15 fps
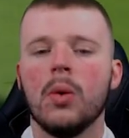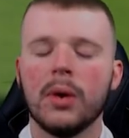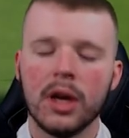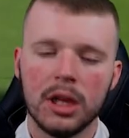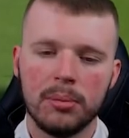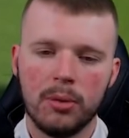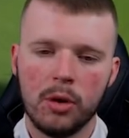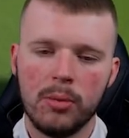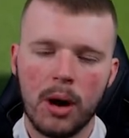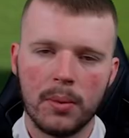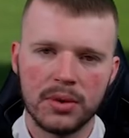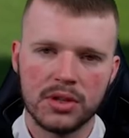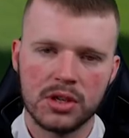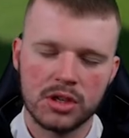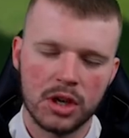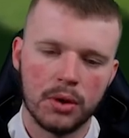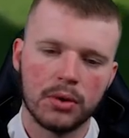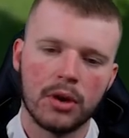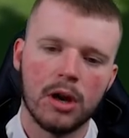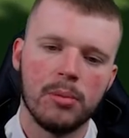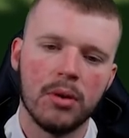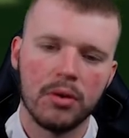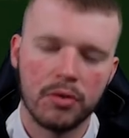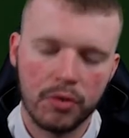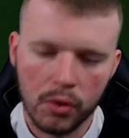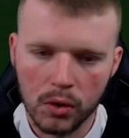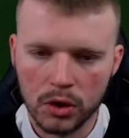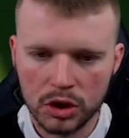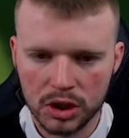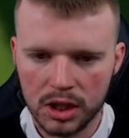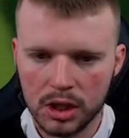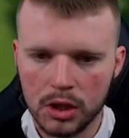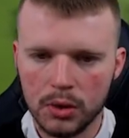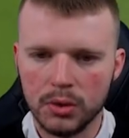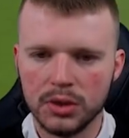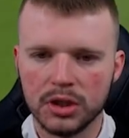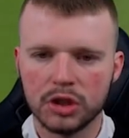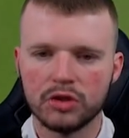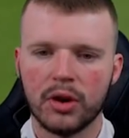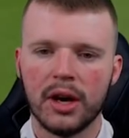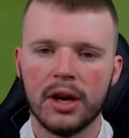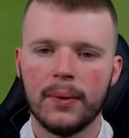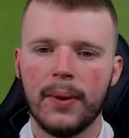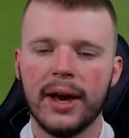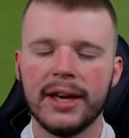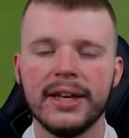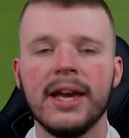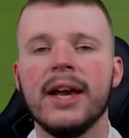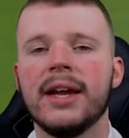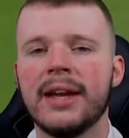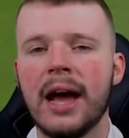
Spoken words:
We get the ball back with Sissoko, but unfortunately lose it straight away.